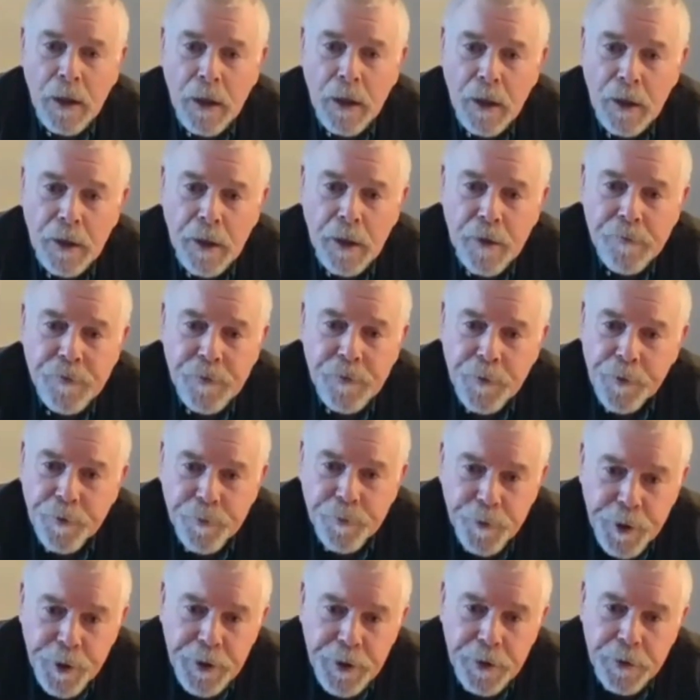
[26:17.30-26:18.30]
And after
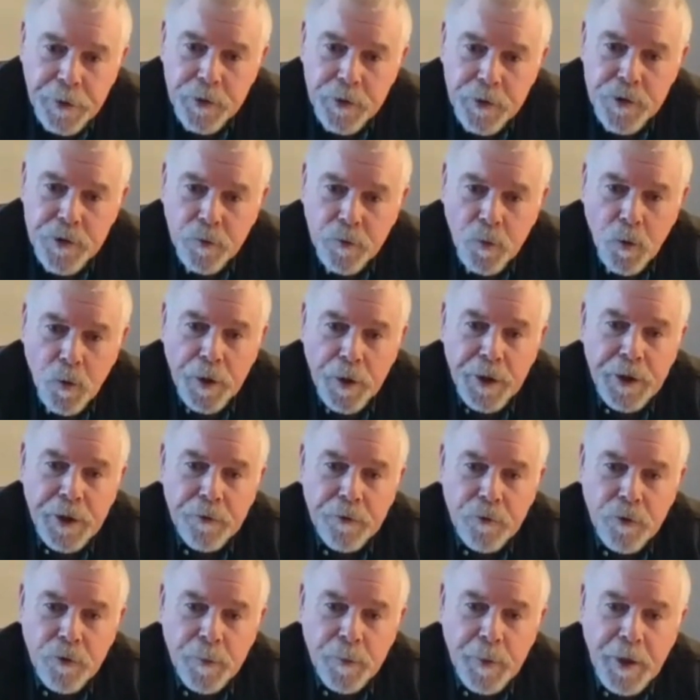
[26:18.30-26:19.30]
3 years, the working
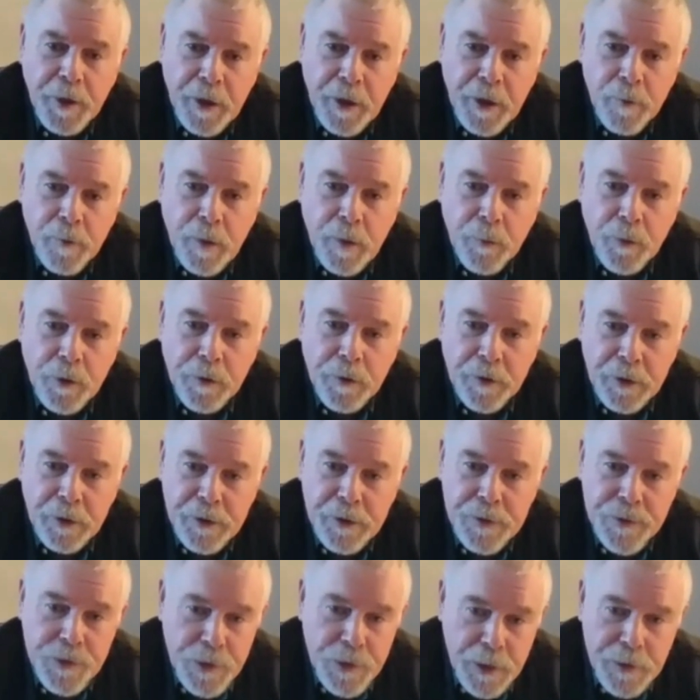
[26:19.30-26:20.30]
group came up with a
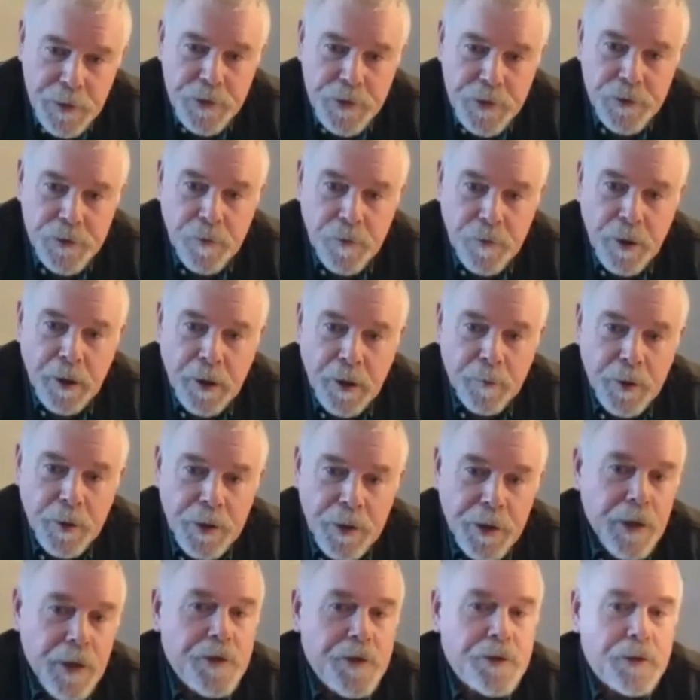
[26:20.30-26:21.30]
consensus
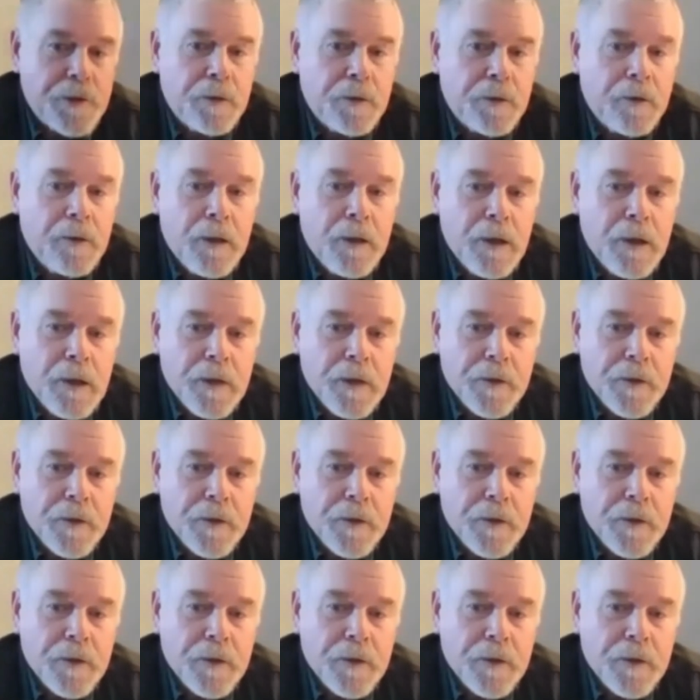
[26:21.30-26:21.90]
recommendation